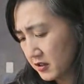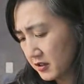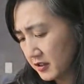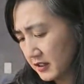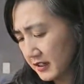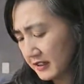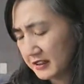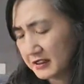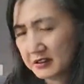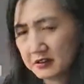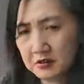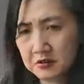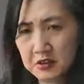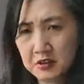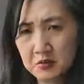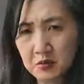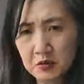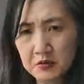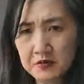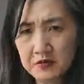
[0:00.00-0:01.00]
Like
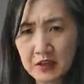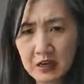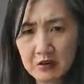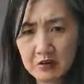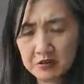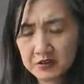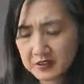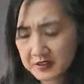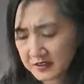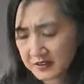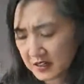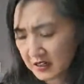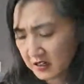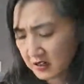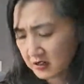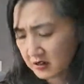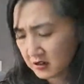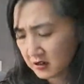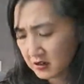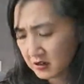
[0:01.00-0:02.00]
it will flower the
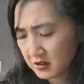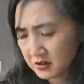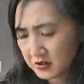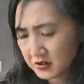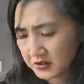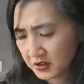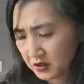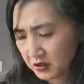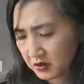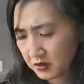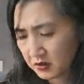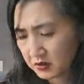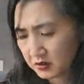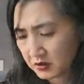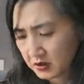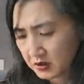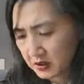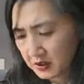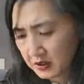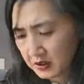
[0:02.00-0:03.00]
second year. So
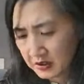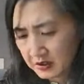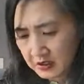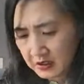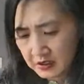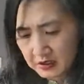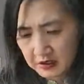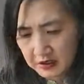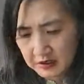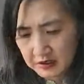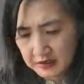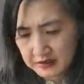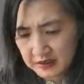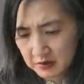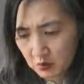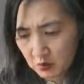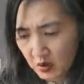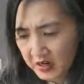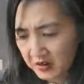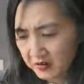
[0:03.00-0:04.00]
I guess I'm
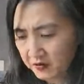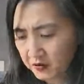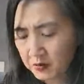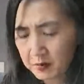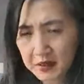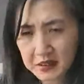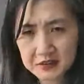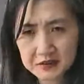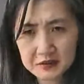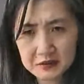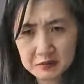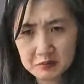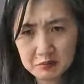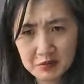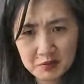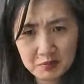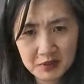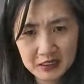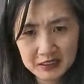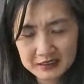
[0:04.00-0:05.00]
waiting for my
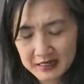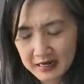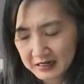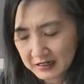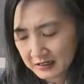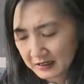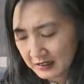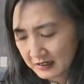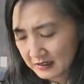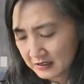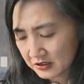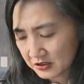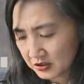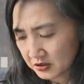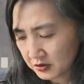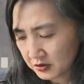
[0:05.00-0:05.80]
pink dandelions